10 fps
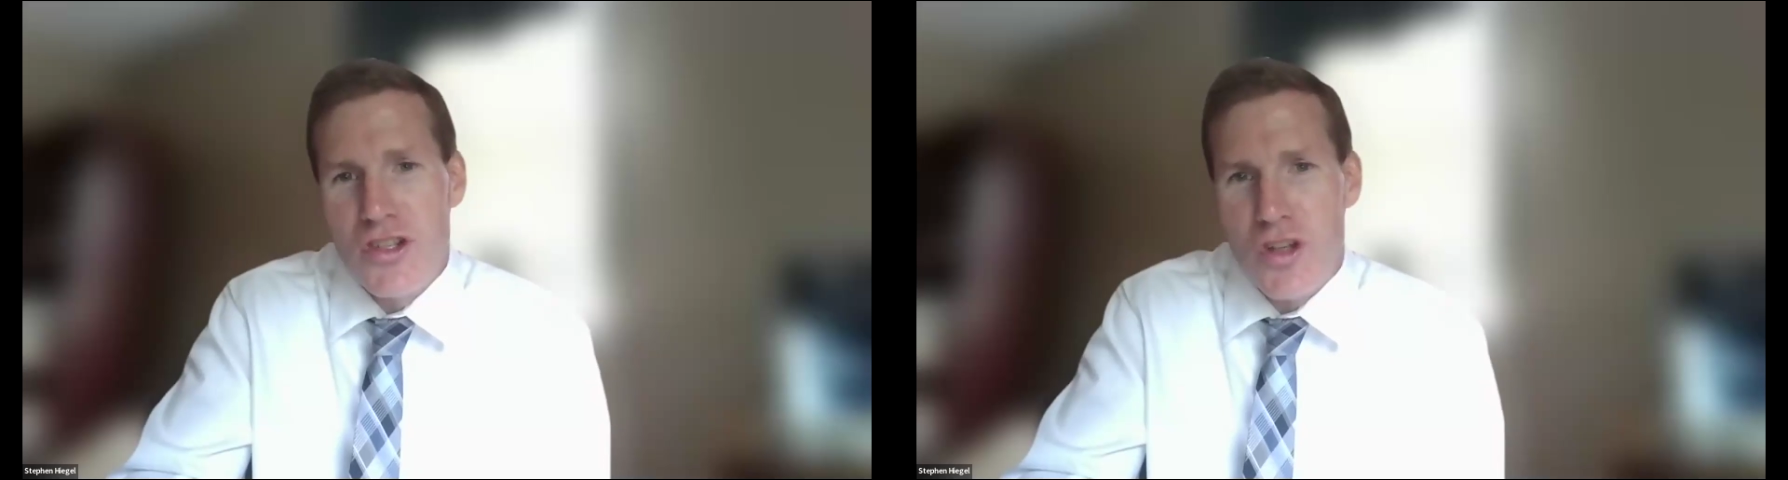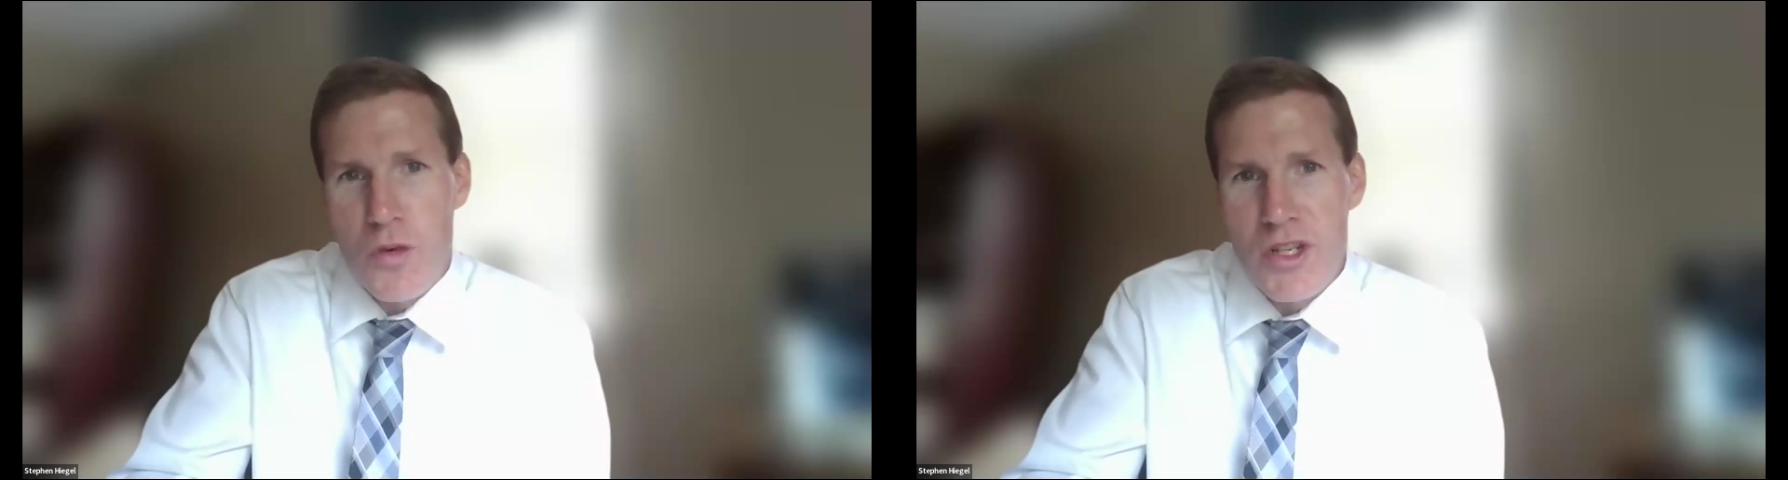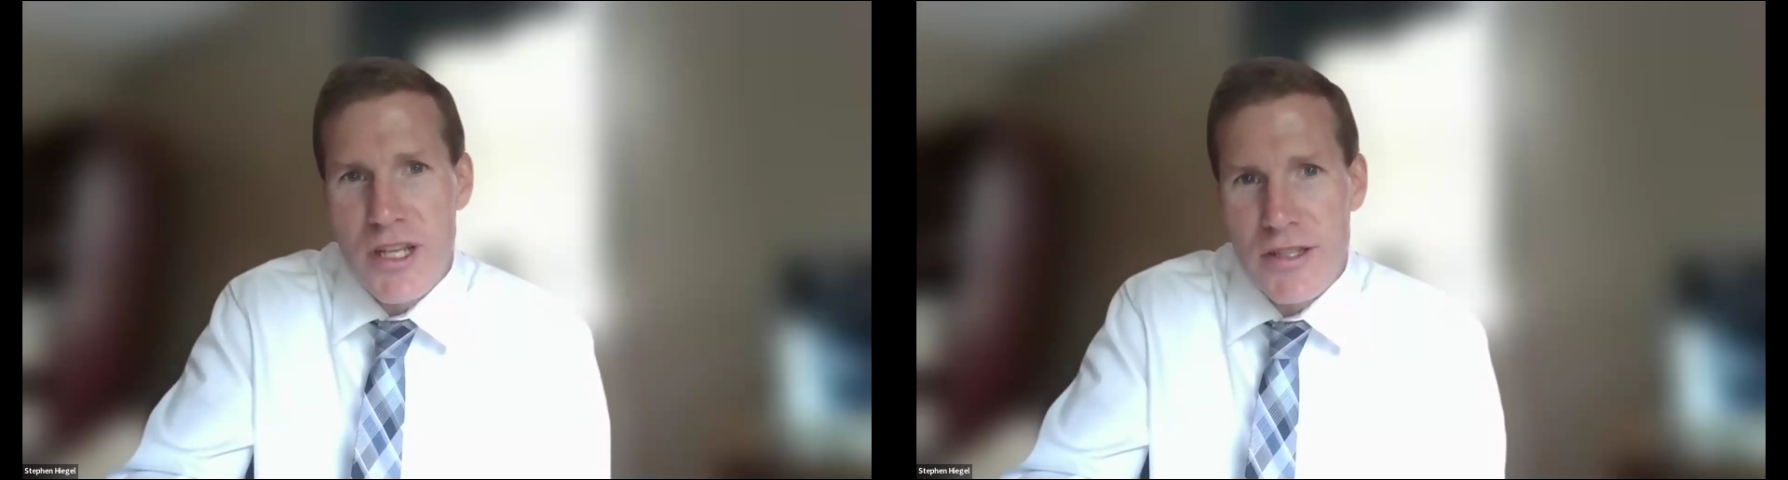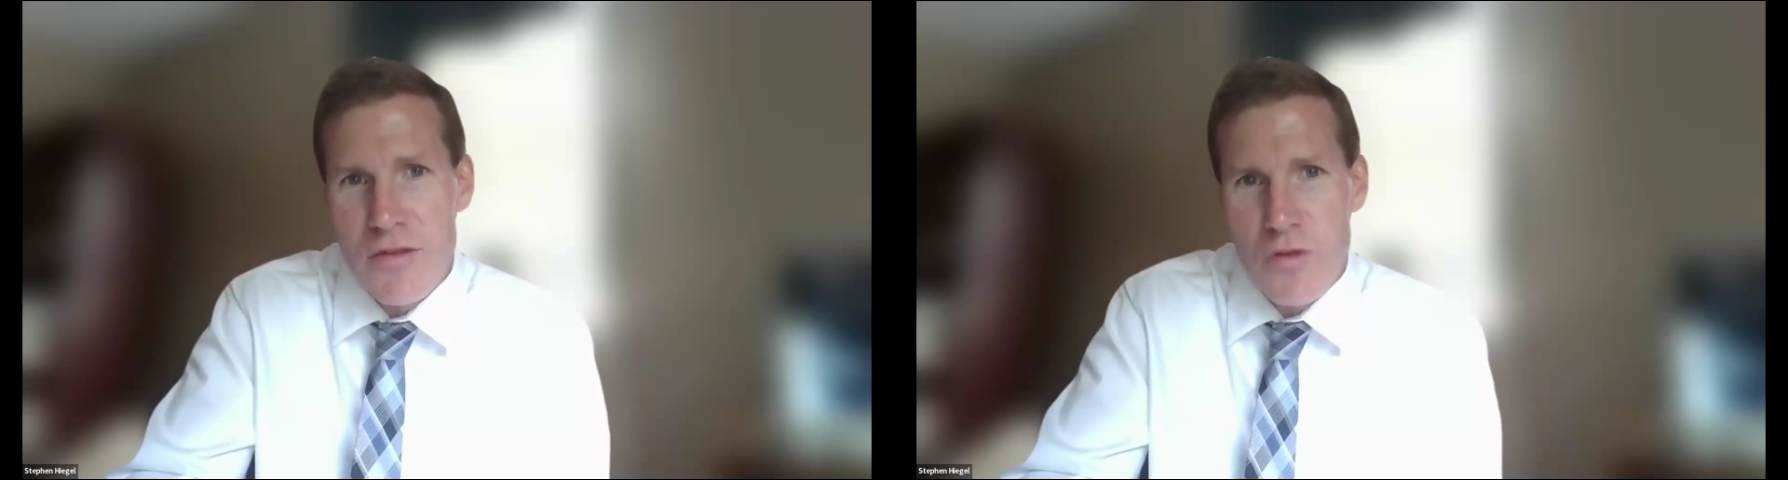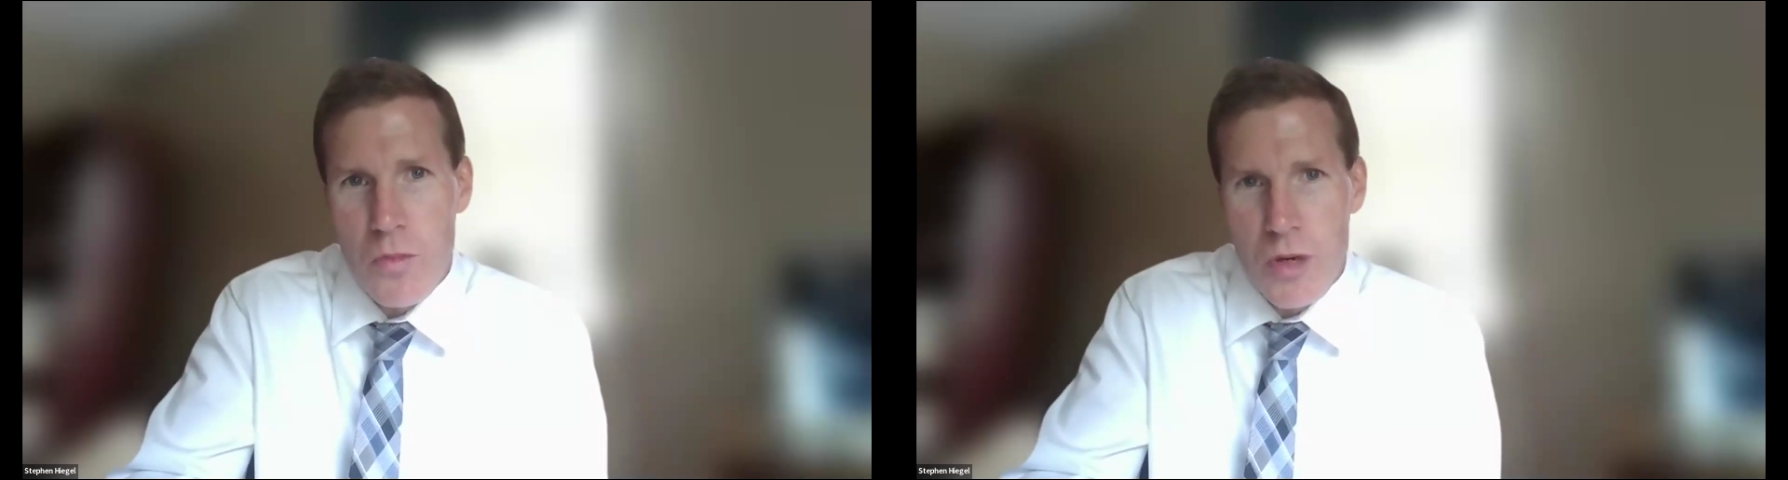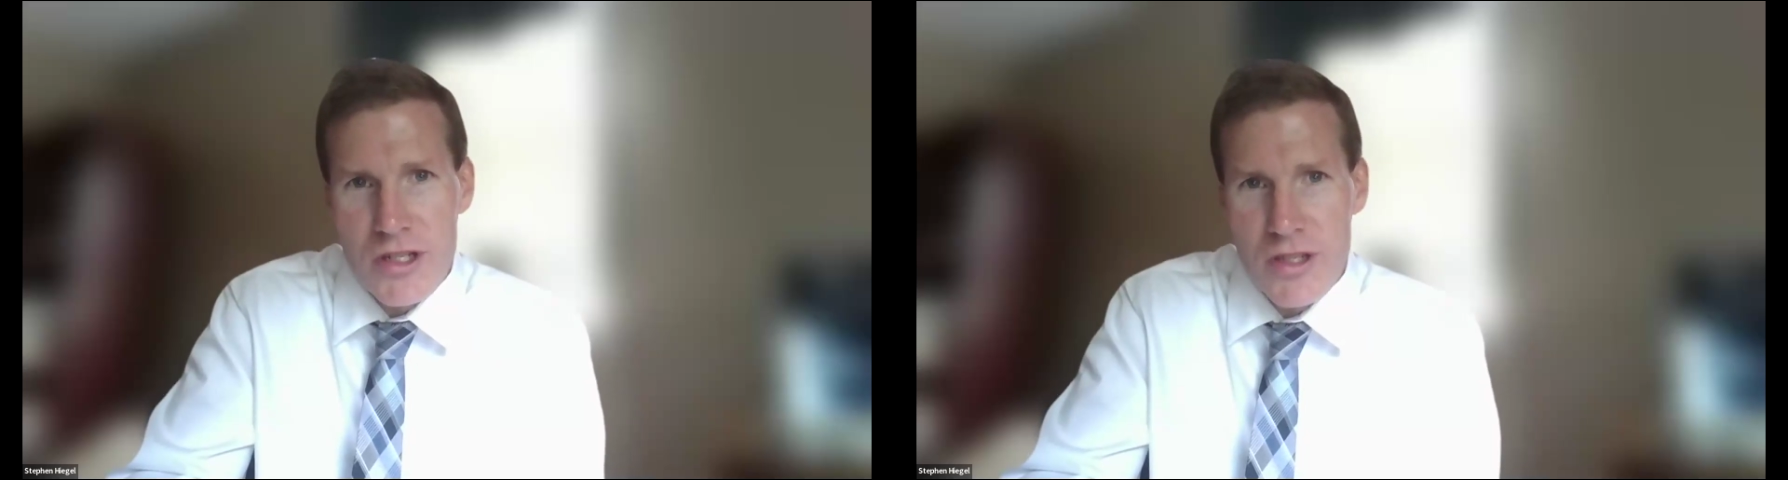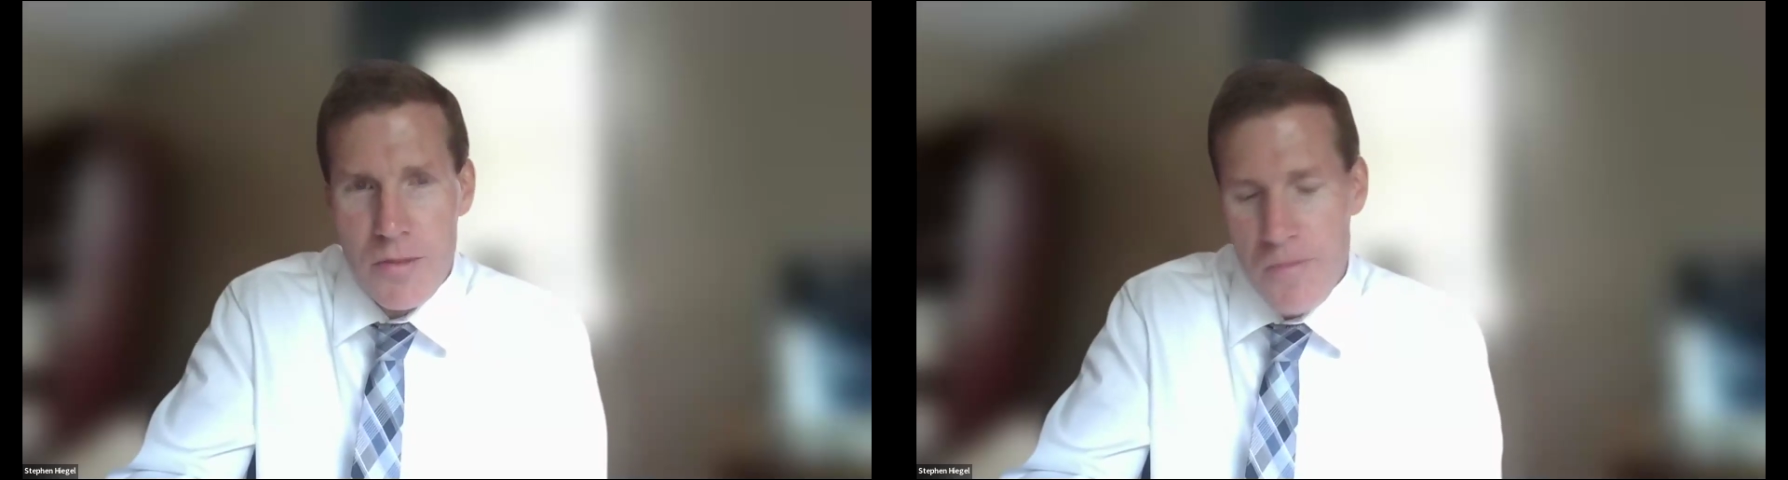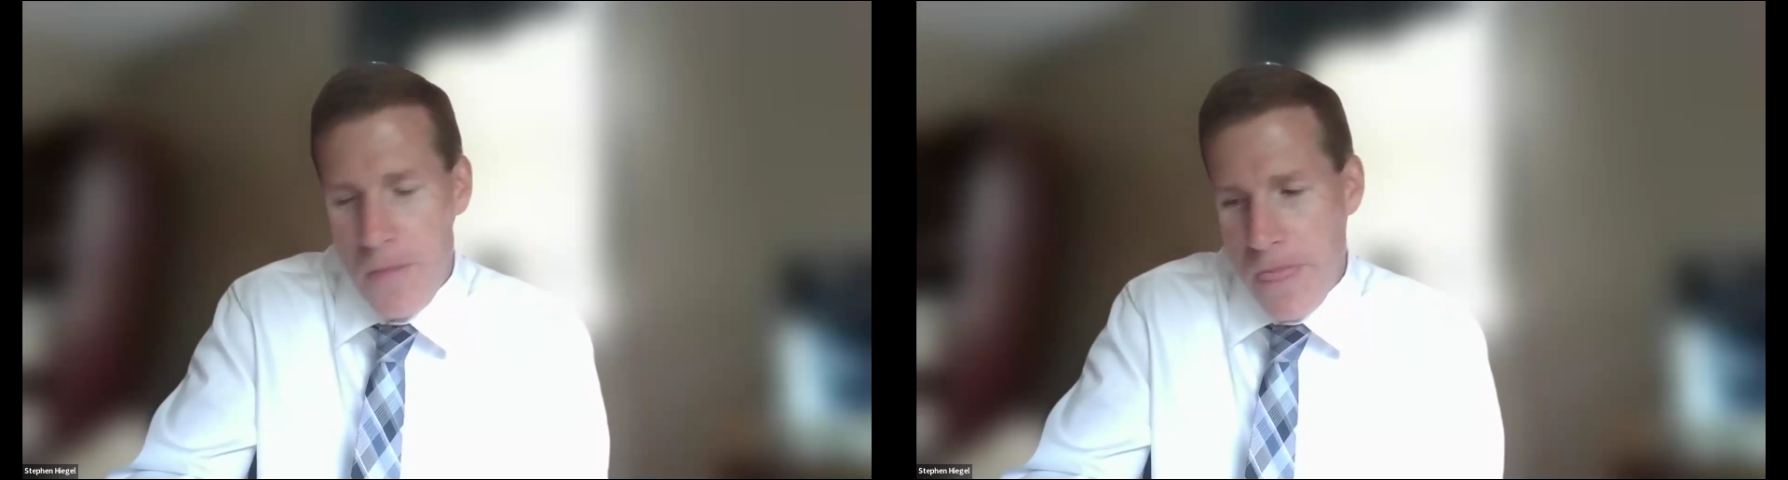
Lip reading: So we set T Rowe Price up